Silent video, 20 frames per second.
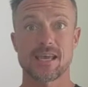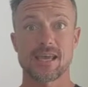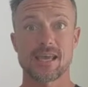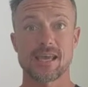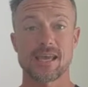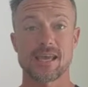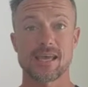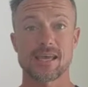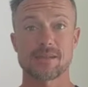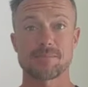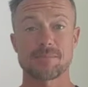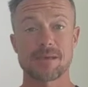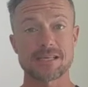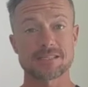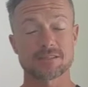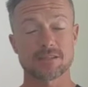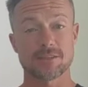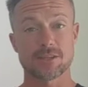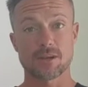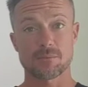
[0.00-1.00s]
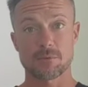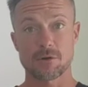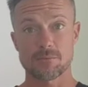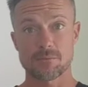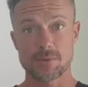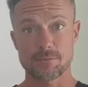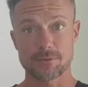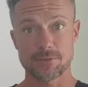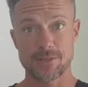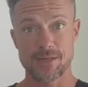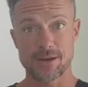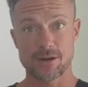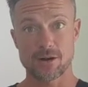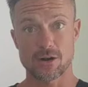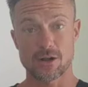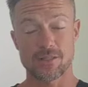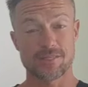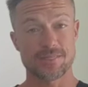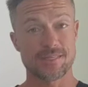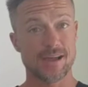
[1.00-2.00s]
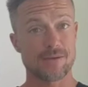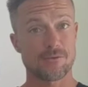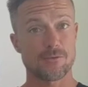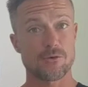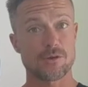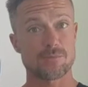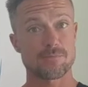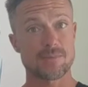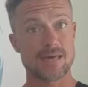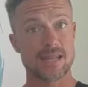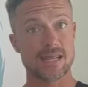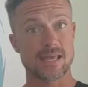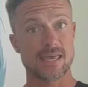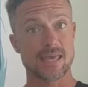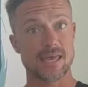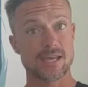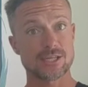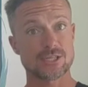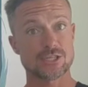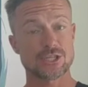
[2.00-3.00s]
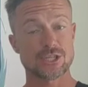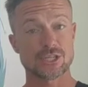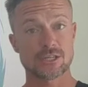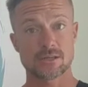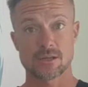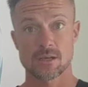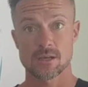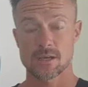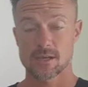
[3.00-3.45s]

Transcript: and based on the number of people that are on thyroid medication,